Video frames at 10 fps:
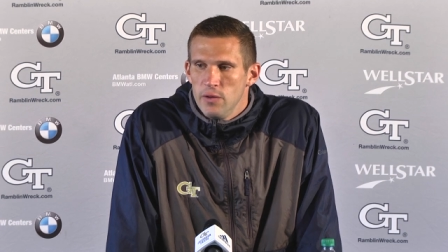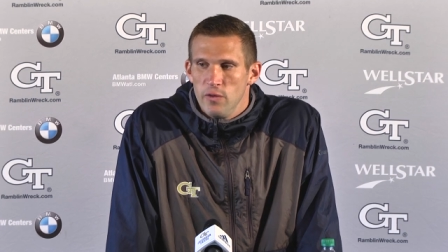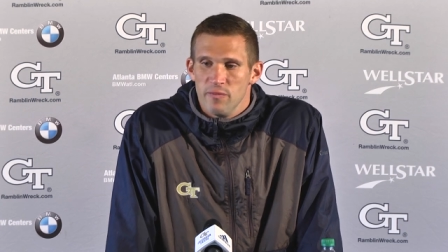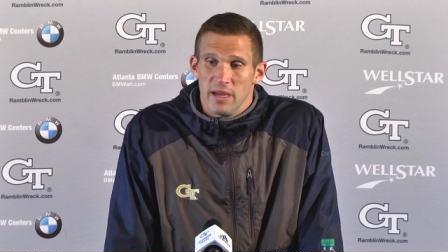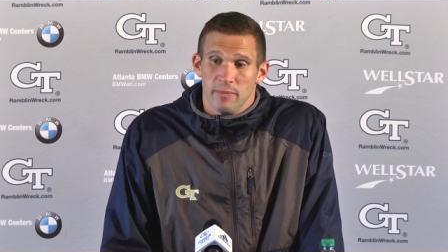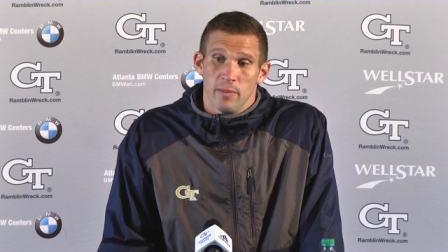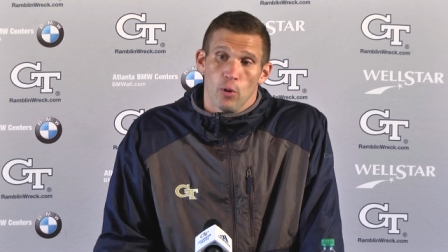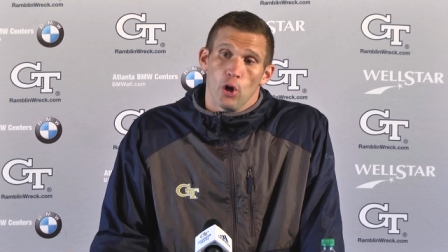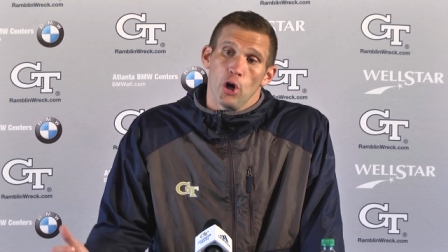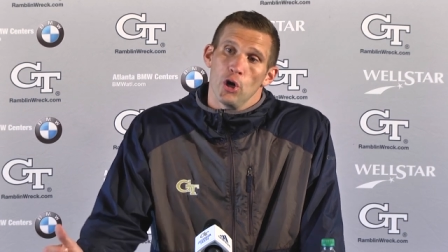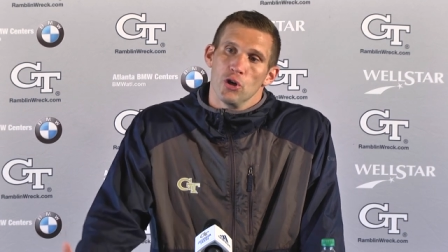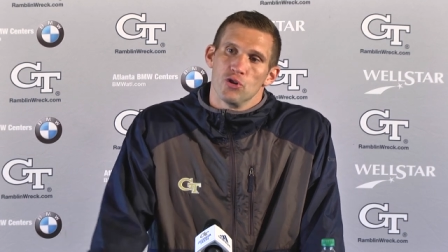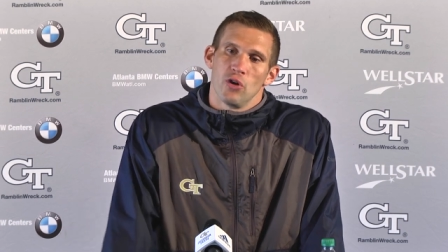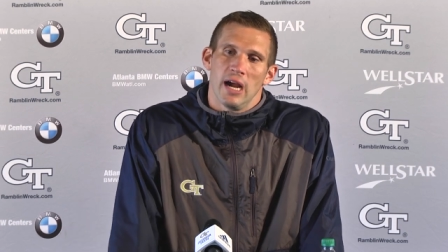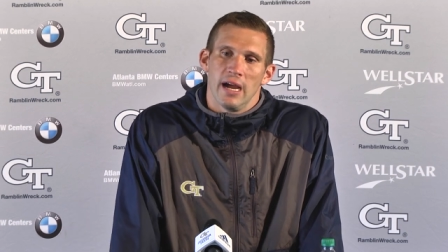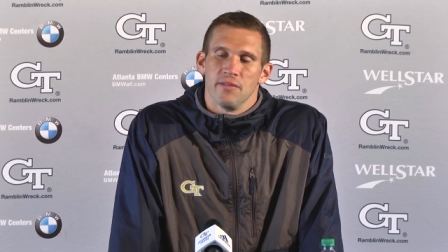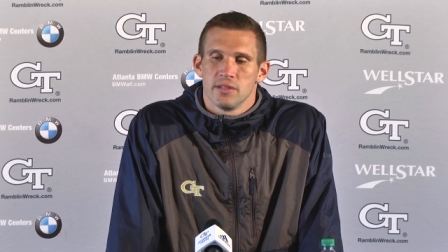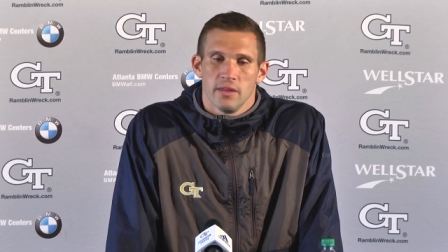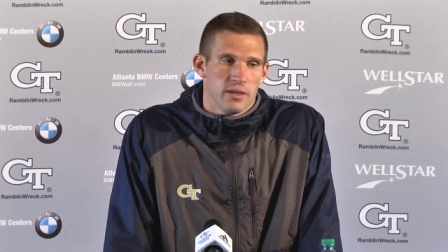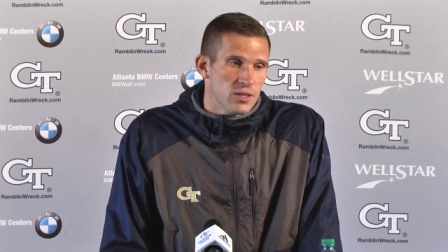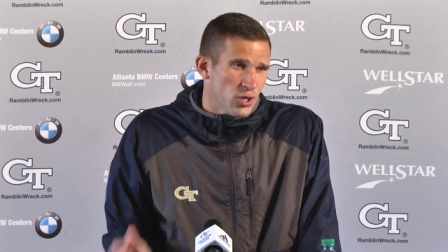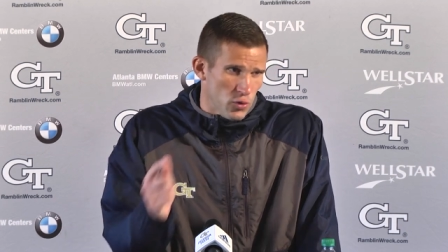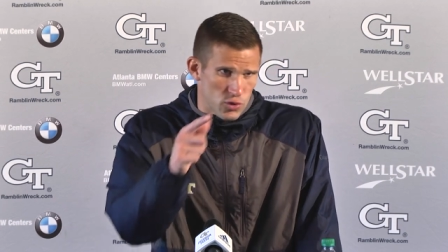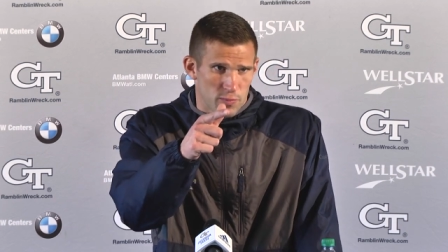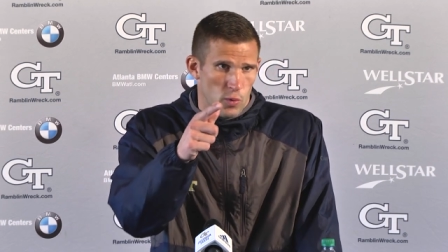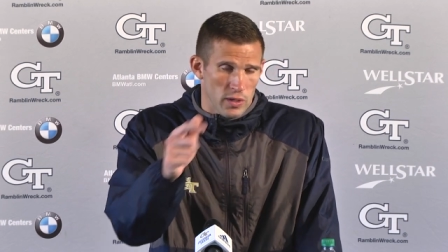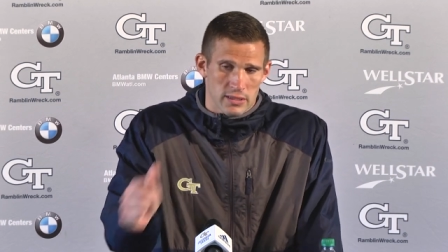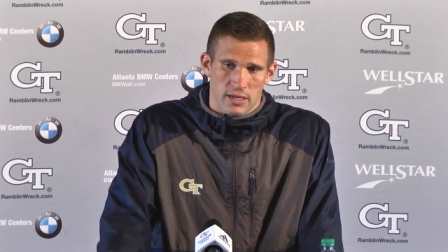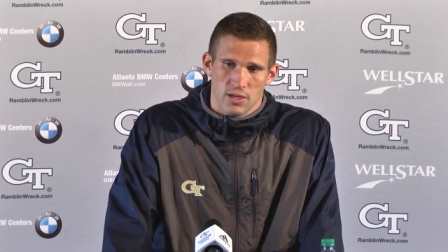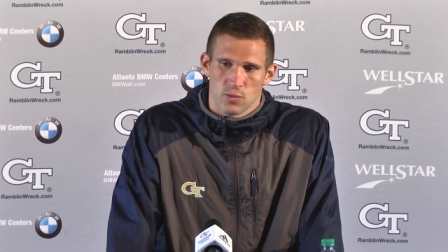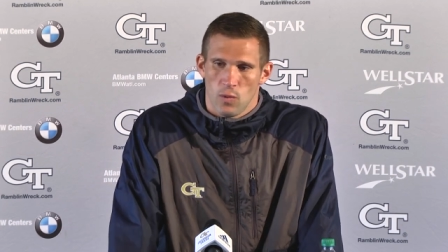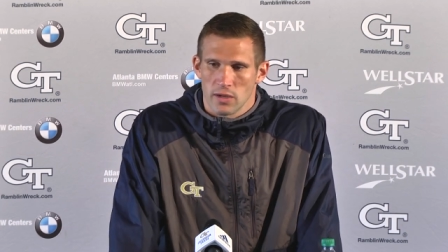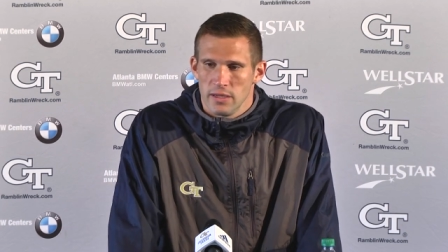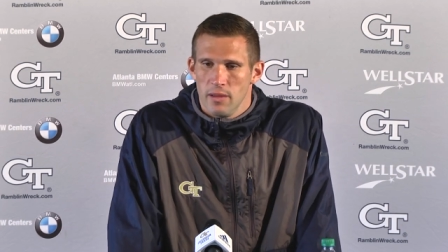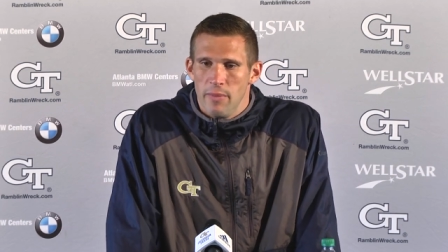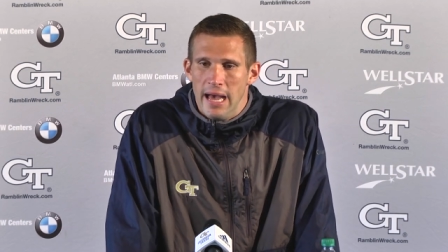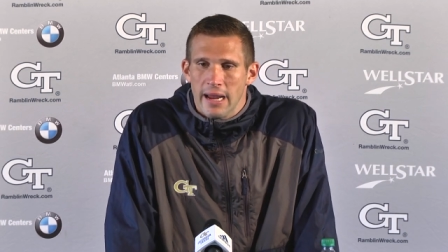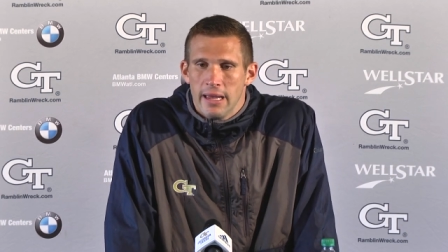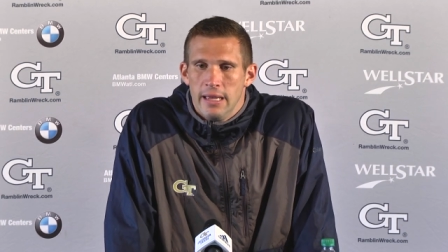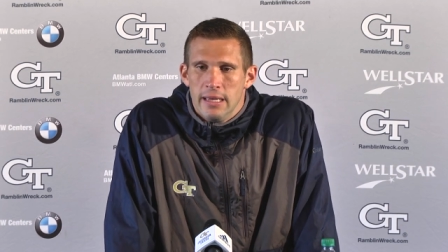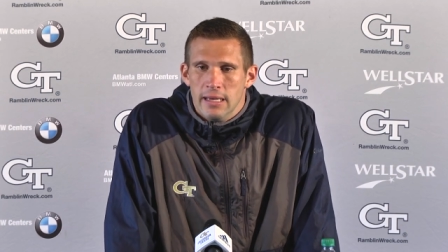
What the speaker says: We've made people earn drives. And then to Coach's point, I just walked in the back.